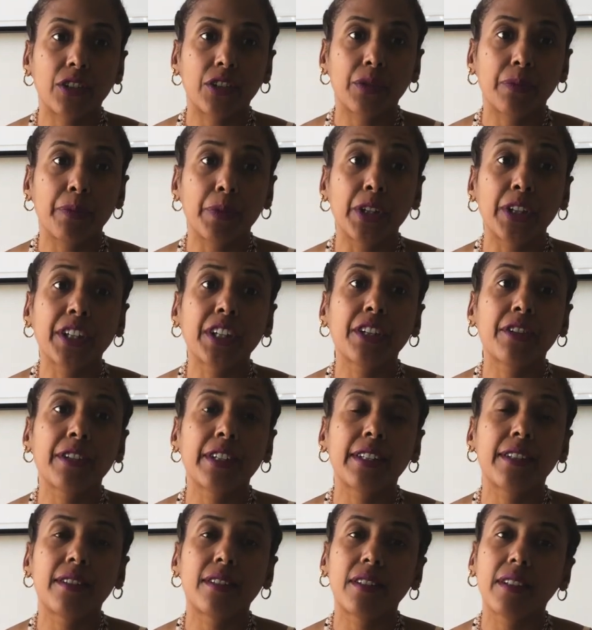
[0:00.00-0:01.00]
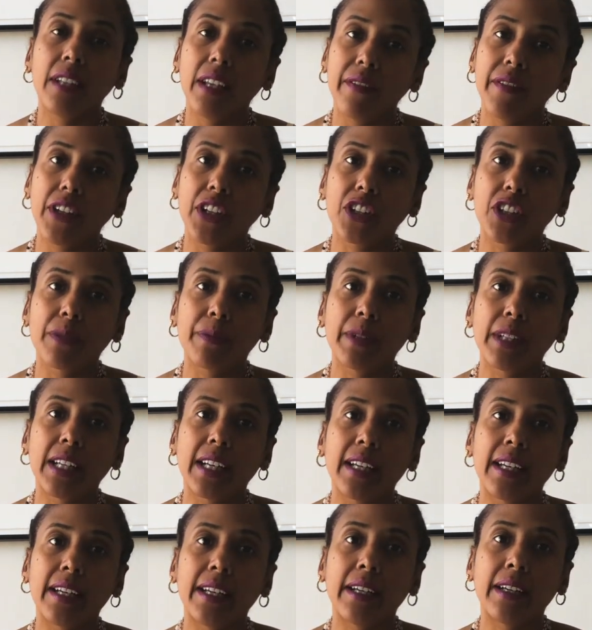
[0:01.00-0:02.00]
So Mercury is leaving
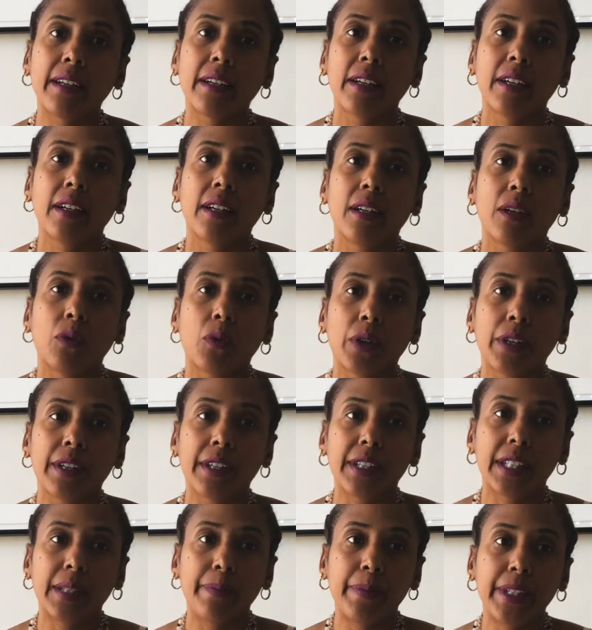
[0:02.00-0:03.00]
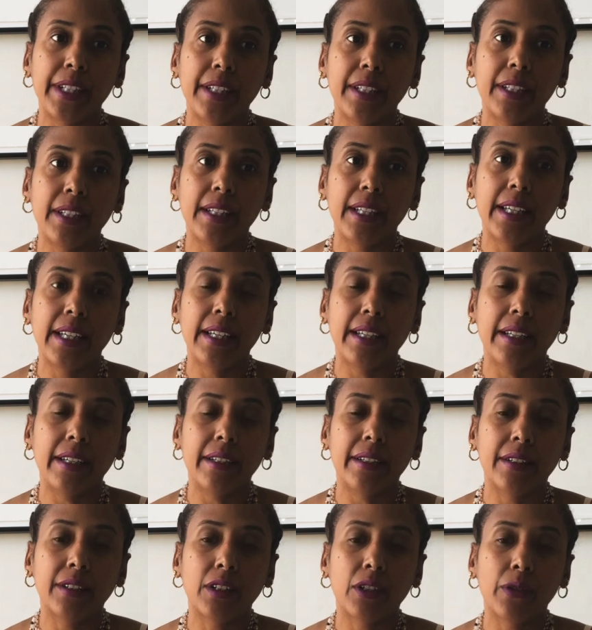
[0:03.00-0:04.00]
Gemini where it's been
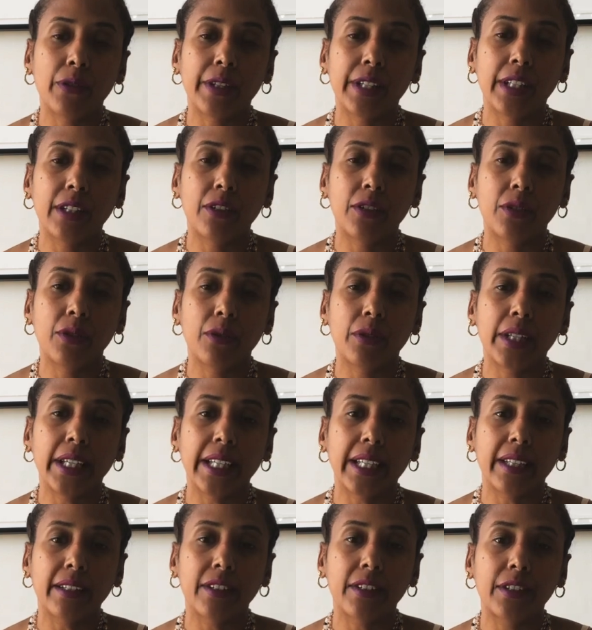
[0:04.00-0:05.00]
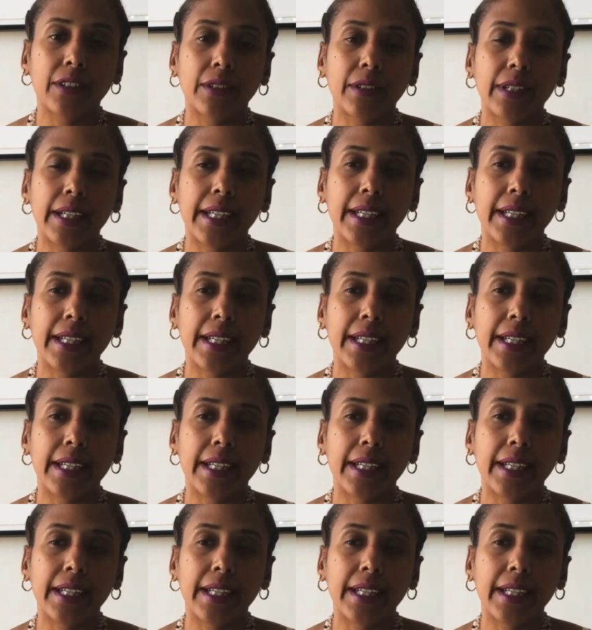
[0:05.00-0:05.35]
and going to Cancer.